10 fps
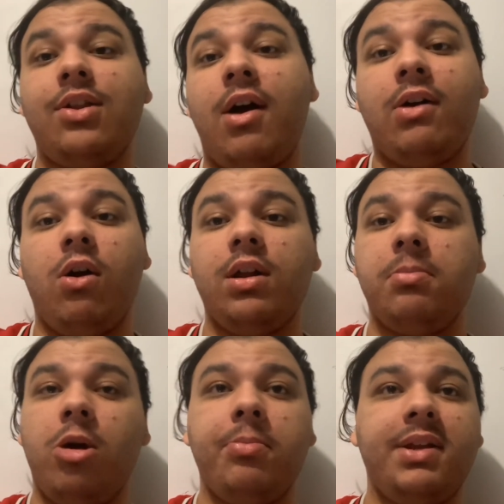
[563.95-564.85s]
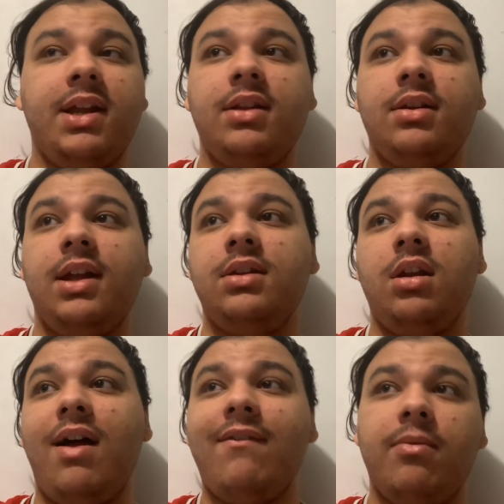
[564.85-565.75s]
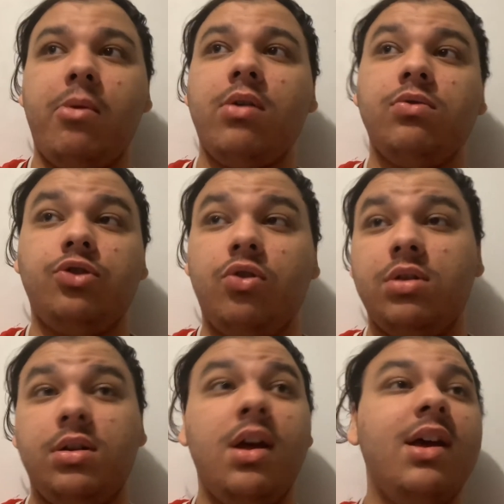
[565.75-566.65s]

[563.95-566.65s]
iconic moment in the life of Michael Jordan